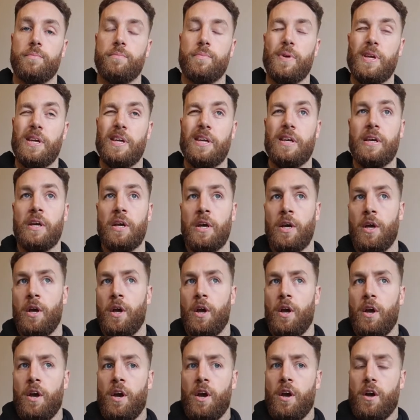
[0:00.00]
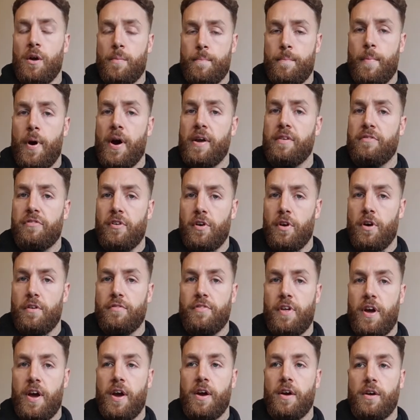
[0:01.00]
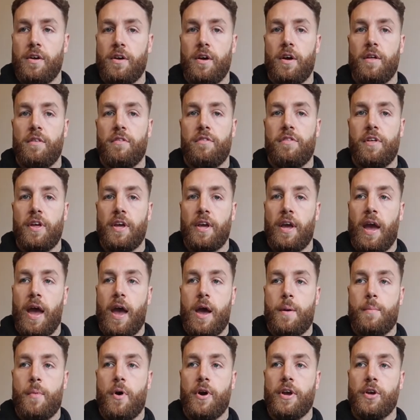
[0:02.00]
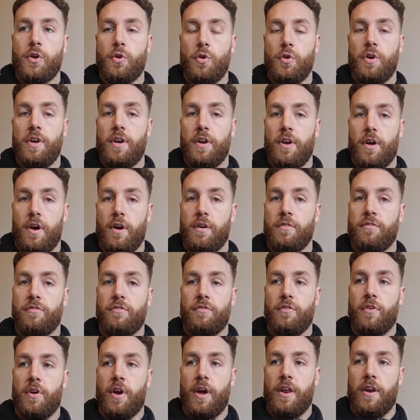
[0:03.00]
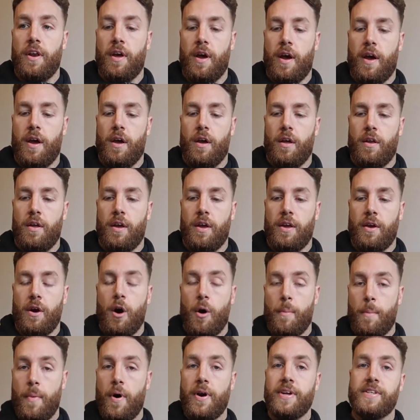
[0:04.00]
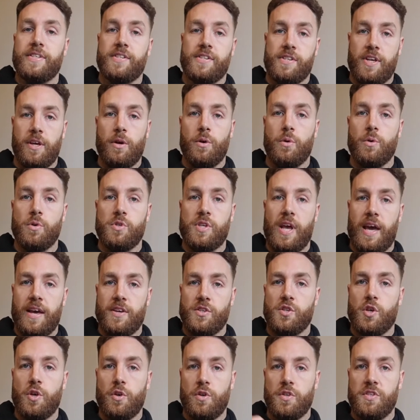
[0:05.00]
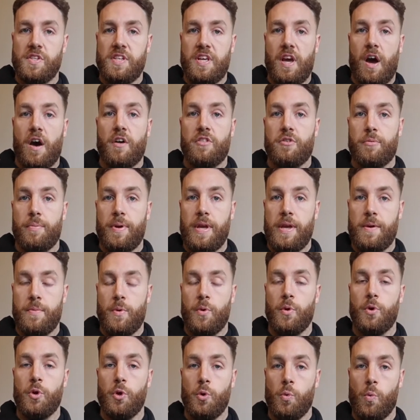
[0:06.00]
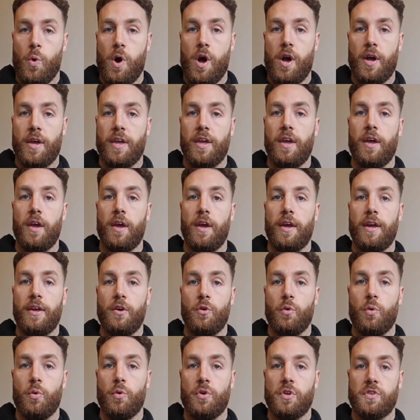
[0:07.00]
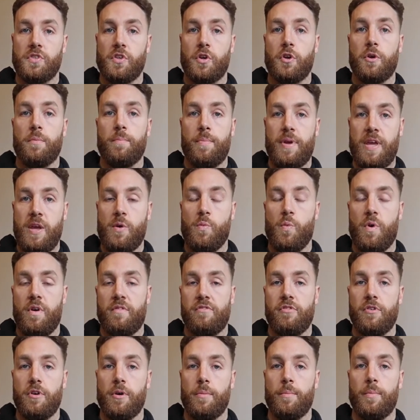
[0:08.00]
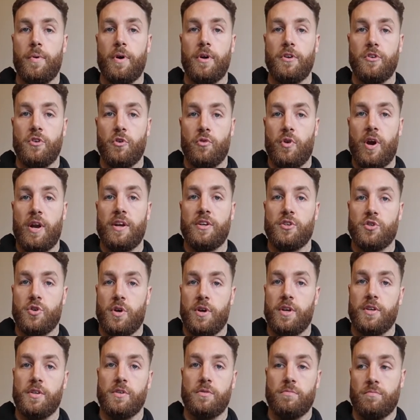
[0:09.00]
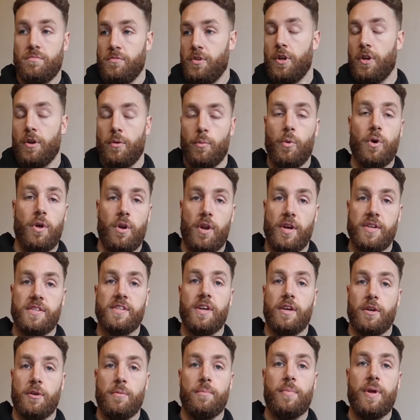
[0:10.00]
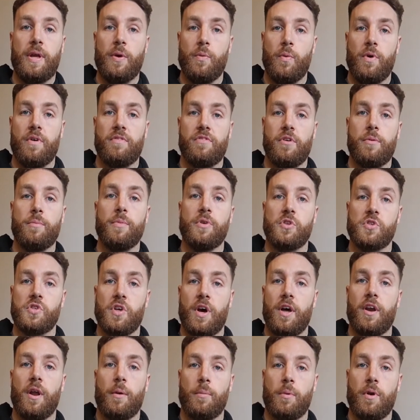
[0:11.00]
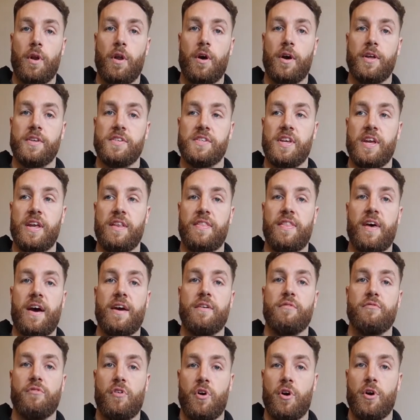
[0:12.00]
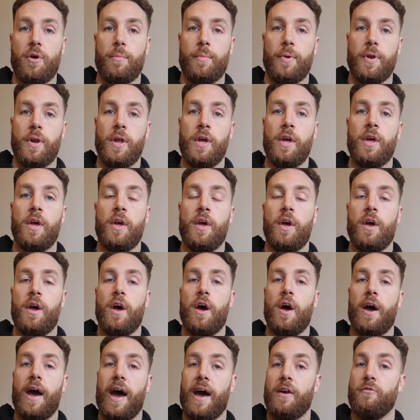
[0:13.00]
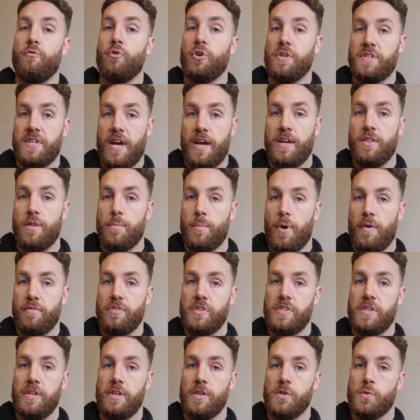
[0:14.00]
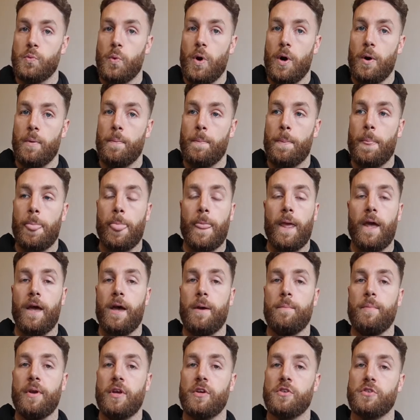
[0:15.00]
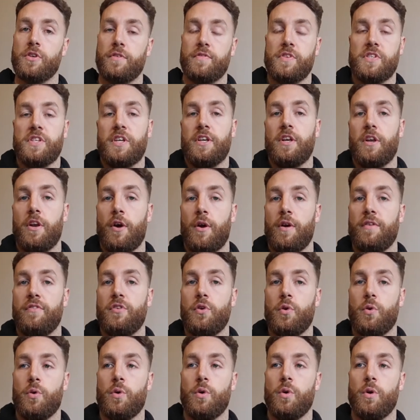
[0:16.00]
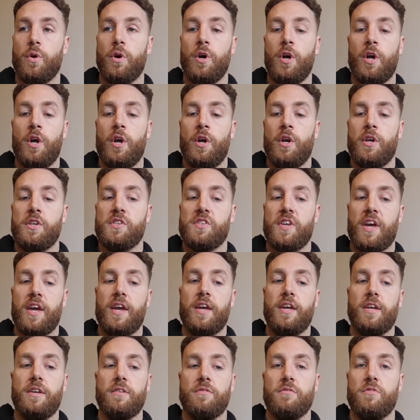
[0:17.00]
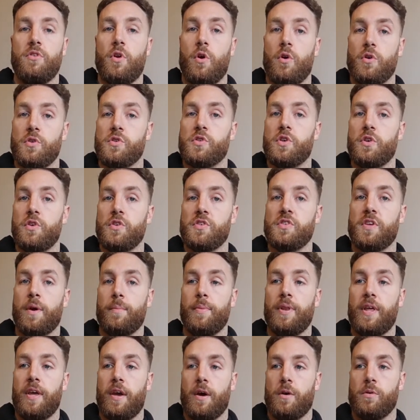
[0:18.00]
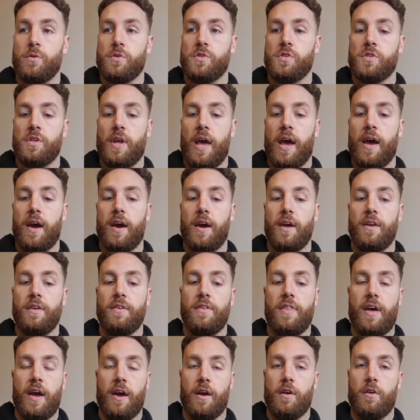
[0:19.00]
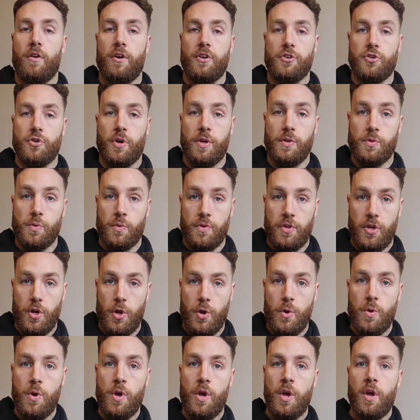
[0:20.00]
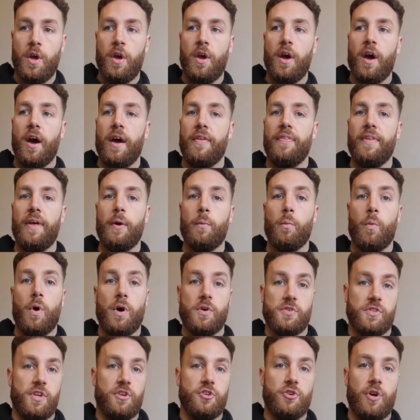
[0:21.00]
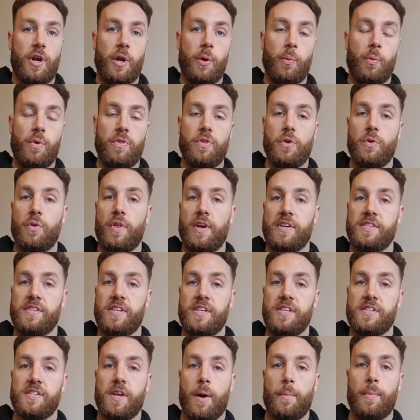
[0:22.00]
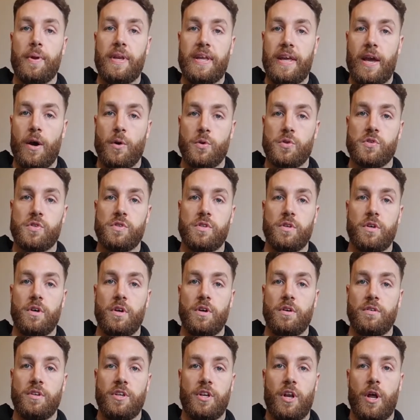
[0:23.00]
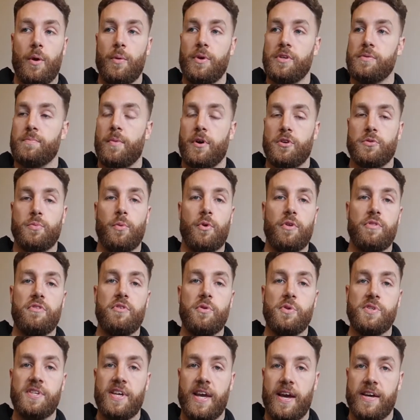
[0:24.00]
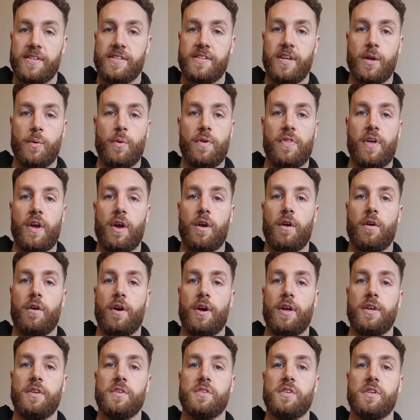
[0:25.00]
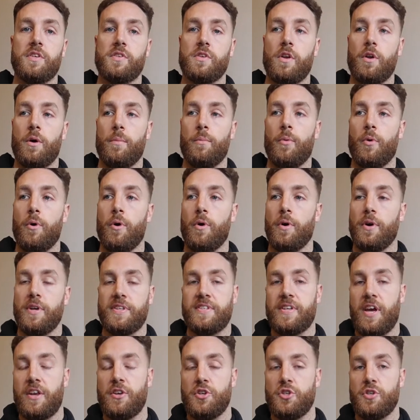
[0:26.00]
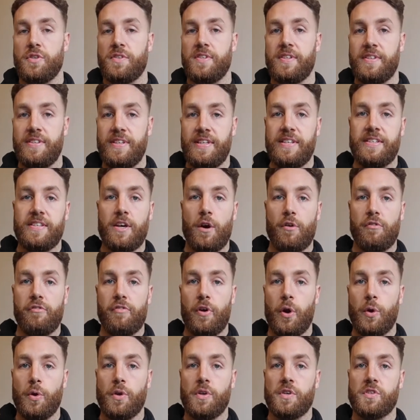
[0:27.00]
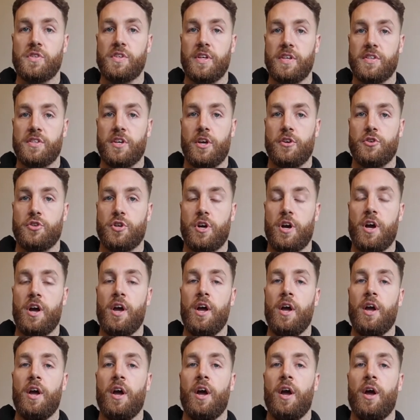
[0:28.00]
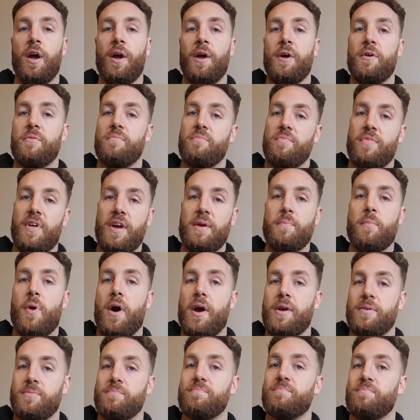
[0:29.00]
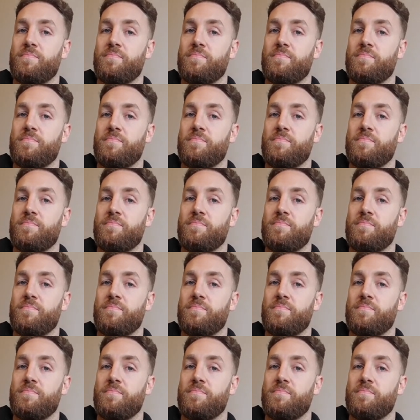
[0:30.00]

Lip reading: be mindful of that and think, am I good enough? And are my skills as good as the other people who work here in order to compete with them and directly try and, what I said, compete with them and sign up clients in that environment and retain them obviously as well. Because obviously, if you're, say, not as good as somebody else and that client trains with you, and then whilst they're training with you, they see somebody else that, is much more enthusiastic with their clients, is a lot more attention to detail focused, etc., they might